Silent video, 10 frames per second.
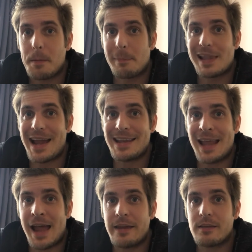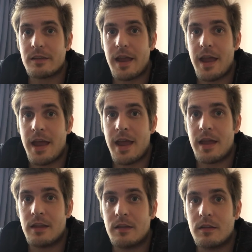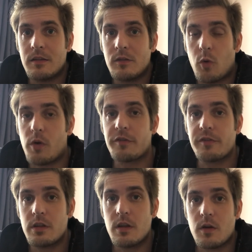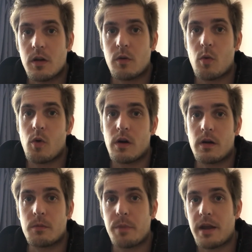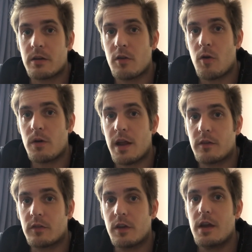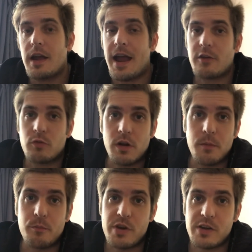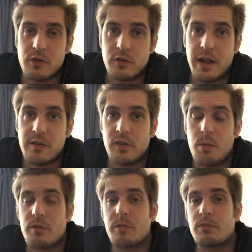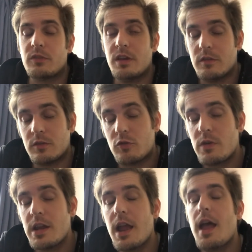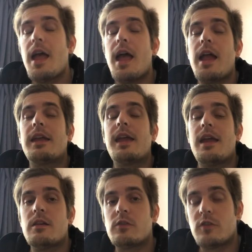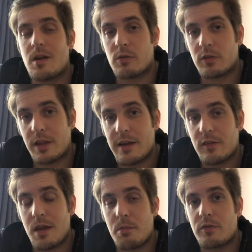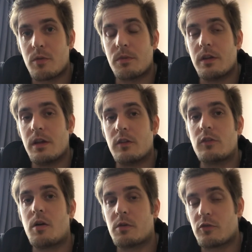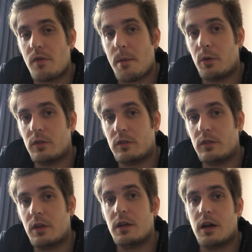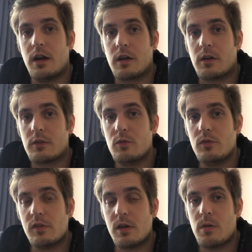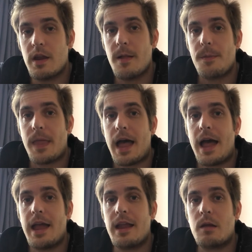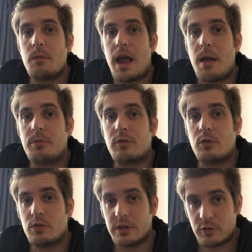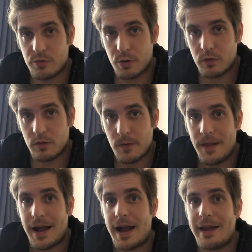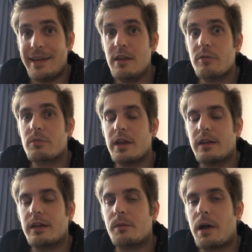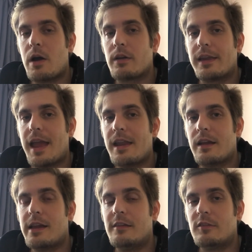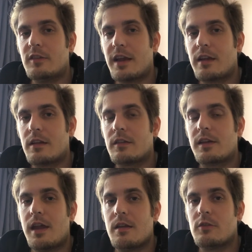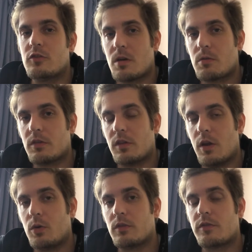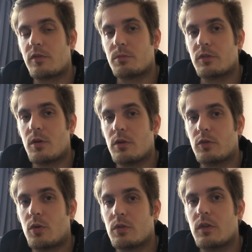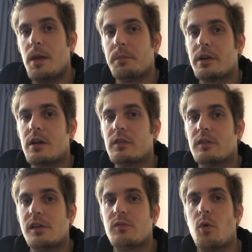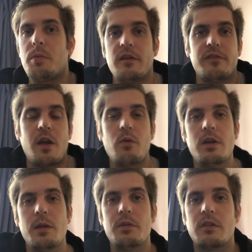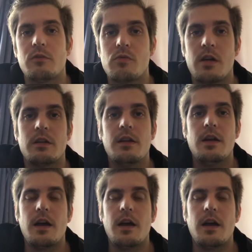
Blind Knight and Orphane, or better known as Ezra Bridger's lightsaber from season 3 and Kanan Jarrus's lightsaber from the Star Wars Rebels cartoon series. I am absolutely thrilled. I even thinking about getting a second Kanan Jarrus hilt from Solo's Hold, because this will be a very limited run,